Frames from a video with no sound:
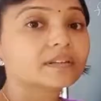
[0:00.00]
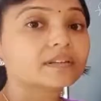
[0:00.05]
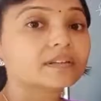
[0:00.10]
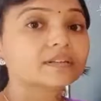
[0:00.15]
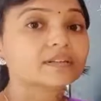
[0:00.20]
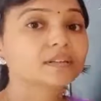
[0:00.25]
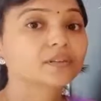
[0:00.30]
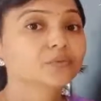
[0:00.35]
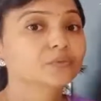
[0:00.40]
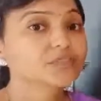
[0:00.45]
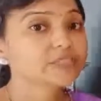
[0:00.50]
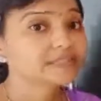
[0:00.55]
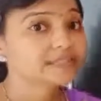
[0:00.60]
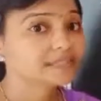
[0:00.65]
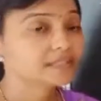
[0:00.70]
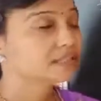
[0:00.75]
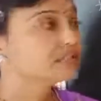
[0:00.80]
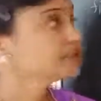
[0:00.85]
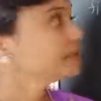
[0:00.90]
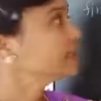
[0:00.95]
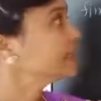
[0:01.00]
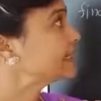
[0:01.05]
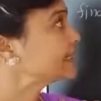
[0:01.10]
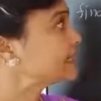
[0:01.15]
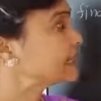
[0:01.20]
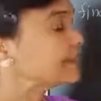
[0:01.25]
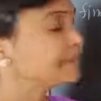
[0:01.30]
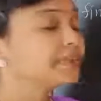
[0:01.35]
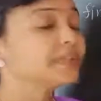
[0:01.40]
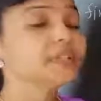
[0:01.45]
Now we see the
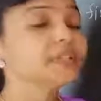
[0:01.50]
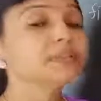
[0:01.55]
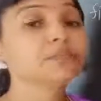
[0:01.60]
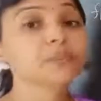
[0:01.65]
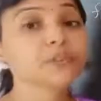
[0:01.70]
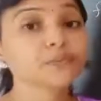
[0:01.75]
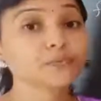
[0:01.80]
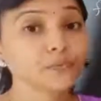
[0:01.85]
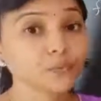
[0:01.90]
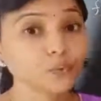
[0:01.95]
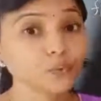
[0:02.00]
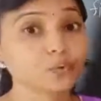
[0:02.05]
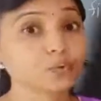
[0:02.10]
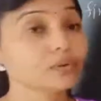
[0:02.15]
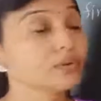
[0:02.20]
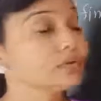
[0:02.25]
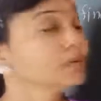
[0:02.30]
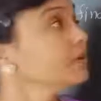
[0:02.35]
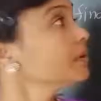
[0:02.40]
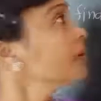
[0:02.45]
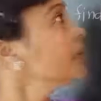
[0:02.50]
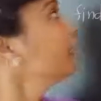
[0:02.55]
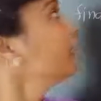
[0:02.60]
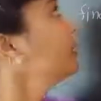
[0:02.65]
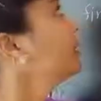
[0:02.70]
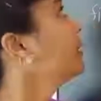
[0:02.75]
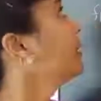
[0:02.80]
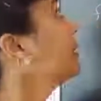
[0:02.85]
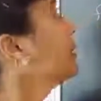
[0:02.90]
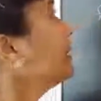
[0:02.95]
example number 4.
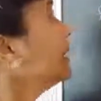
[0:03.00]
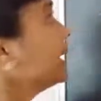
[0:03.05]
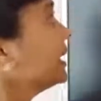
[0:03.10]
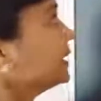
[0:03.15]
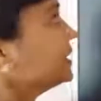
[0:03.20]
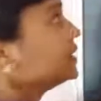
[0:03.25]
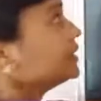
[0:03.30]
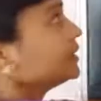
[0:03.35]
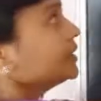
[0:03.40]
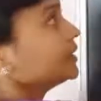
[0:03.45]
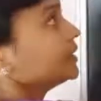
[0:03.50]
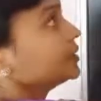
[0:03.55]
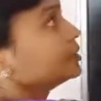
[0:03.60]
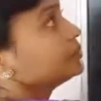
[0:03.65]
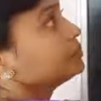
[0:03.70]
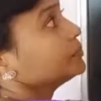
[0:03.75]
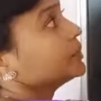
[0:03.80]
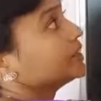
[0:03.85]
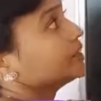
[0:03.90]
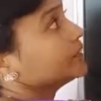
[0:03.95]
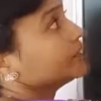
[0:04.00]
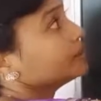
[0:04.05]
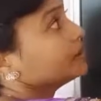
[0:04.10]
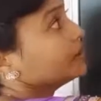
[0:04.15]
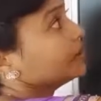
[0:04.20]
Line A parallel